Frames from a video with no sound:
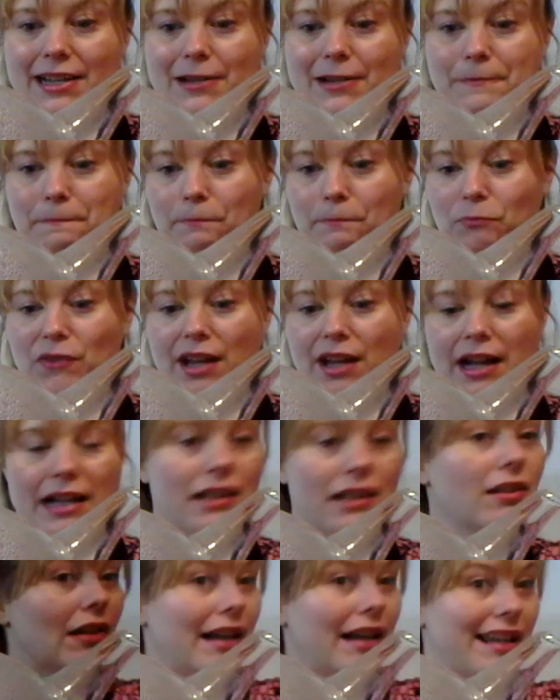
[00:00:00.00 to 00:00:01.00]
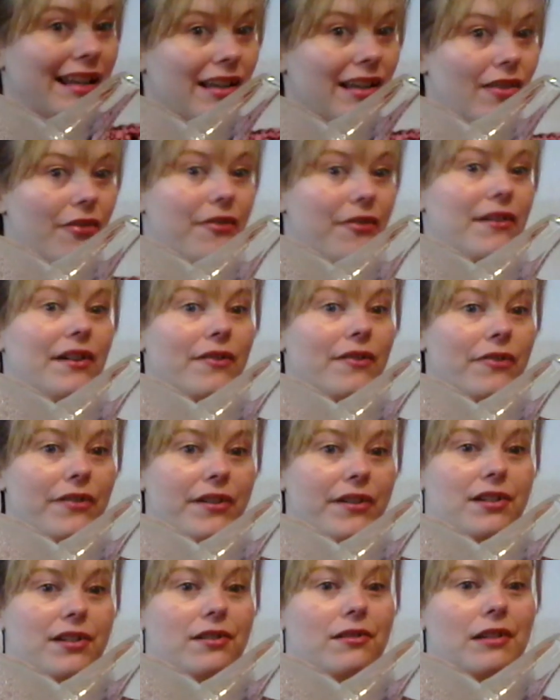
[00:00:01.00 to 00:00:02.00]
Um, I like that
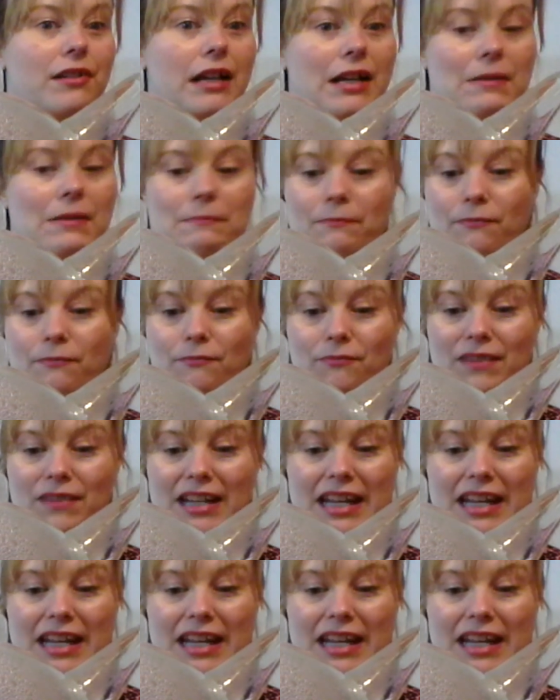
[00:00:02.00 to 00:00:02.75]
the, um,